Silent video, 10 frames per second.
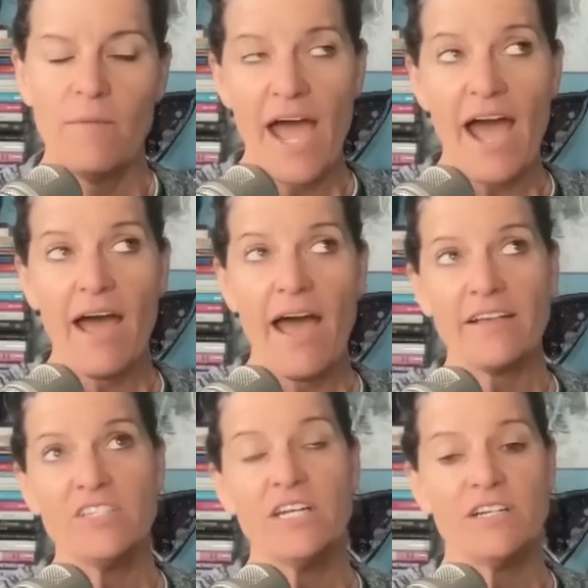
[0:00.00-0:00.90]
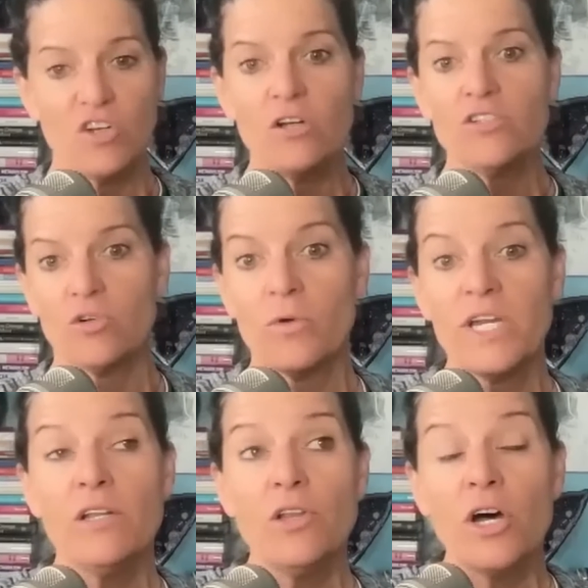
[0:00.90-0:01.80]
ha- asking us all to
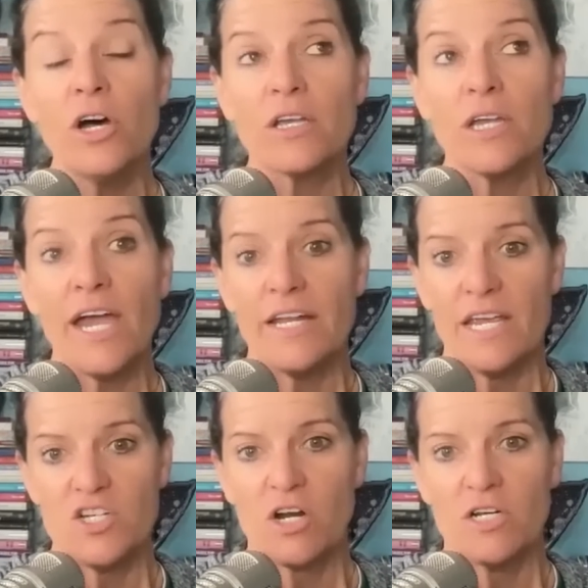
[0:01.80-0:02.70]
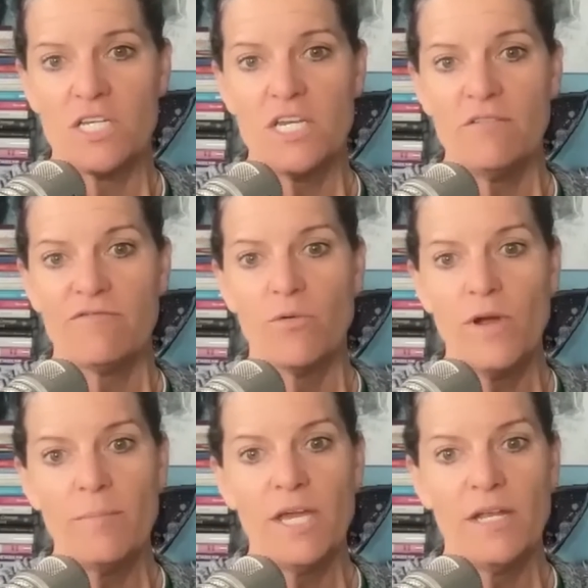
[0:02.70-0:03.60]
relook at HRT for
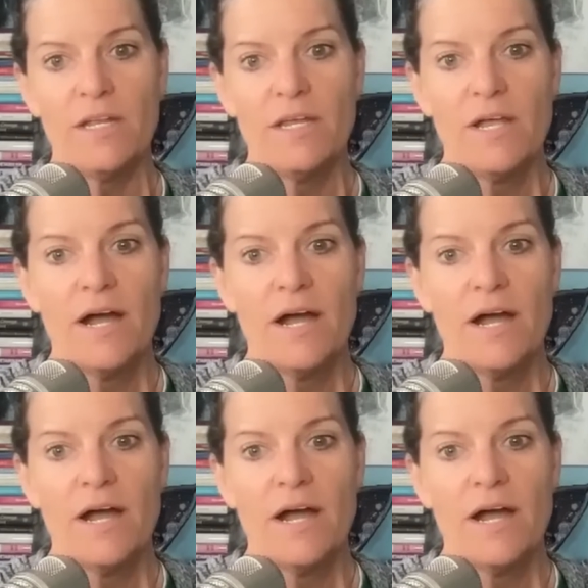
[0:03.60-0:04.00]
women,